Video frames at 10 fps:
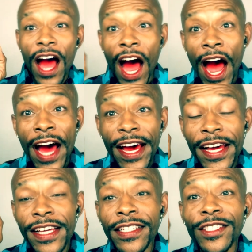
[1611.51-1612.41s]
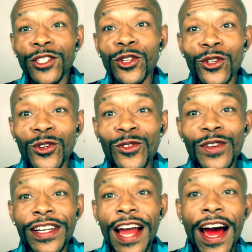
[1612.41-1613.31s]
I do
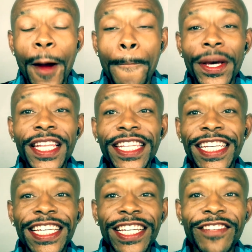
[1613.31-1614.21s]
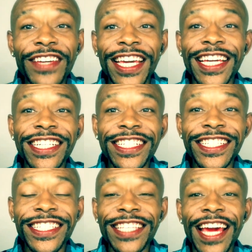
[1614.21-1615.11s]
not believe
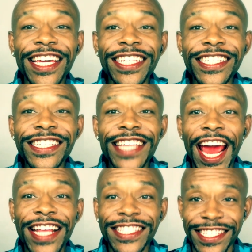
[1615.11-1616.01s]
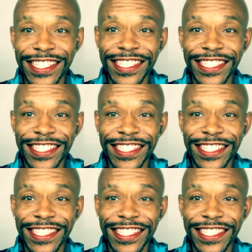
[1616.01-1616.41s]
in second chances.